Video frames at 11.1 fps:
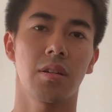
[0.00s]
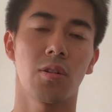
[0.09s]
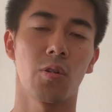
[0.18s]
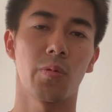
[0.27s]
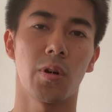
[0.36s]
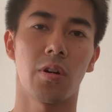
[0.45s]

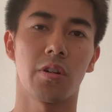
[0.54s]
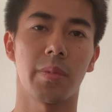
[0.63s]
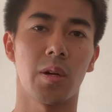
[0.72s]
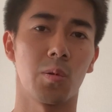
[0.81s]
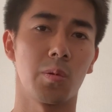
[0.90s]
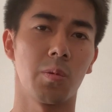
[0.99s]
go on my
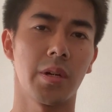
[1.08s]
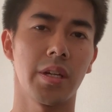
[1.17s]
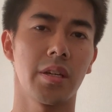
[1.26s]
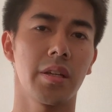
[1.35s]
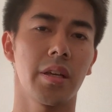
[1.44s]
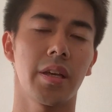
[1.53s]
own
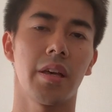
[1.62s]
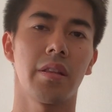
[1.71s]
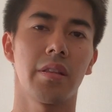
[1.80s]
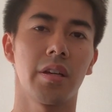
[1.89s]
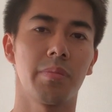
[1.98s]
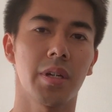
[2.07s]
way,
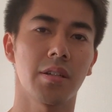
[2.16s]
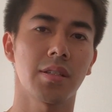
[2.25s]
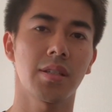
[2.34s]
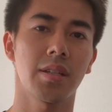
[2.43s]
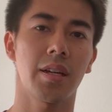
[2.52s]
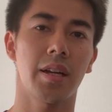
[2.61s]
and
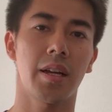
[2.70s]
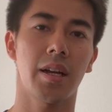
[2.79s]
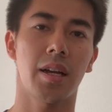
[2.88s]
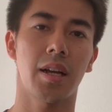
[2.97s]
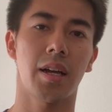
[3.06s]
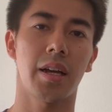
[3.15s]
because
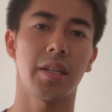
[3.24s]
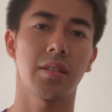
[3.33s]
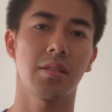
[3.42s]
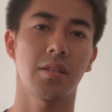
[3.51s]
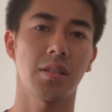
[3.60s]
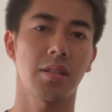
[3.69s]
I
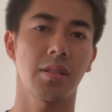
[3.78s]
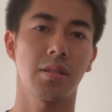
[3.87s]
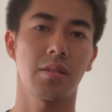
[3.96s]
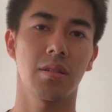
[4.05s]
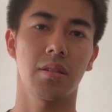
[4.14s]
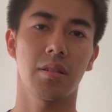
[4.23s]

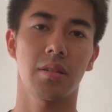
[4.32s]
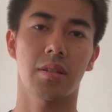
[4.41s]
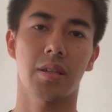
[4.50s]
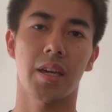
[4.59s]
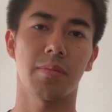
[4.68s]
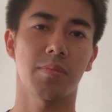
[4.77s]
just
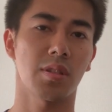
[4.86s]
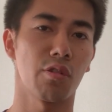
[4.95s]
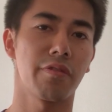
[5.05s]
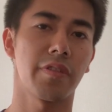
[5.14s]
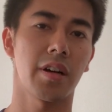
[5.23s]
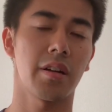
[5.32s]
came so
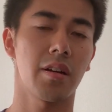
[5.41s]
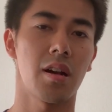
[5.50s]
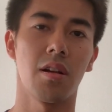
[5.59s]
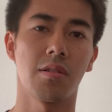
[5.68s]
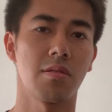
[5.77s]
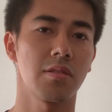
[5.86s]
far
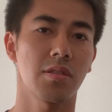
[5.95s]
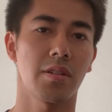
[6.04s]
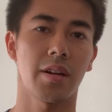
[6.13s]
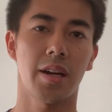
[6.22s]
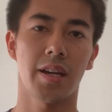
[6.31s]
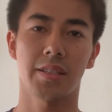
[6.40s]
alone, so
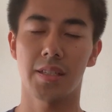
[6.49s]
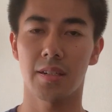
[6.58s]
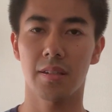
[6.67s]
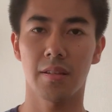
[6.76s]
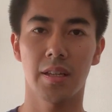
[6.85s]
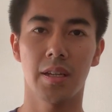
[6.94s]
I still
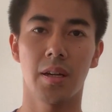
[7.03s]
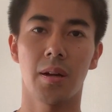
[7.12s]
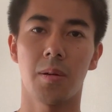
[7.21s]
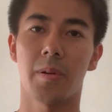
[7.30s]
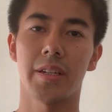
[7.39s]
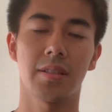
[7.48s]

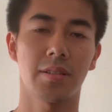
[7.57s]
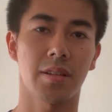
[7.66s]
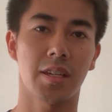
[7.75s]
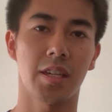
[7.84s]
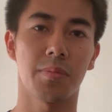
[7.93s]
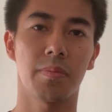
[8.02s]
wanted to
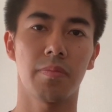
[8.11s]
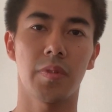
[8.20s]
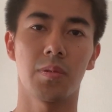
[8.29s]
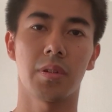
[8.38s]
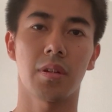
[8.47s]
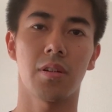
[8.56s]
keep
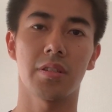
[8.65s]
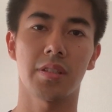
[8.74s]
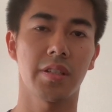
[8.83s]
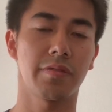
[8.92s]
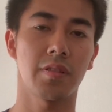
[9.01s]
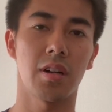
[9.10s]
doing all the
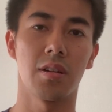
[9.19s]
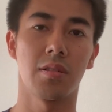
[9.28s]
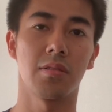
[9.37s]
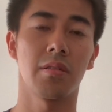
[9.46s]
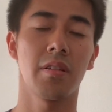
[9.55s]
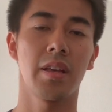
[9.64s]
stuff
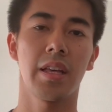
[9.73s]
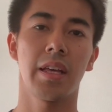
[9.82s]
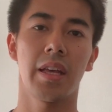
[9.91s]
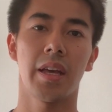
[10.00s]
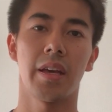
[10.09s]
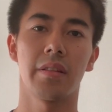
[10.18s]
alone.
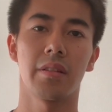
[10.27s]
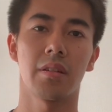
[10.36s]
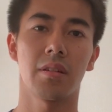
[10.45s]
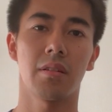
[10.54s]
And